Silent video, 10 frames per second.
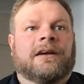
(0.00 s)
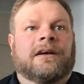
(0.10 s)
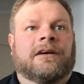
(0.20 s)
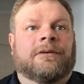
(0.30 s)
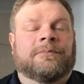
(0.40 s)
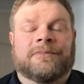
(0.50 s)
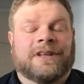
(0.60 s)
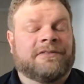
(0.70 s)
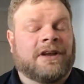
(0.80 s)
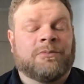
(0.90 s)

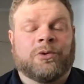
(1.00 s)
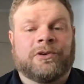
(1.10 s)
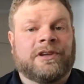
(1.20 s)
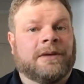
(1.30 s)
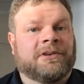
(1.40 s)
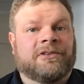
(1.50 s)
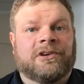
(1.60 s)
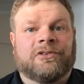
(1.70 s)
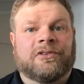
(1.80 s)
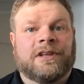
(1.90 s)
Lifetime warranty on
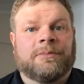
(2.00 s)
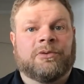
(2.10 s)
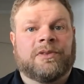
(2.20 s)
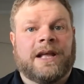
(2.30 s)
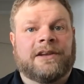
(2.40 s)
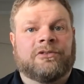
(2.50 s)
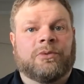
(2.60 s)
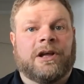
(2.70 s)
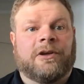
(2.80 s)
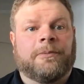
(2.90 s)
materials and labor with that as
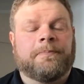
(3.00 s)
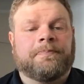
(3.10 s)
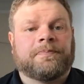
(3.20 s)
well.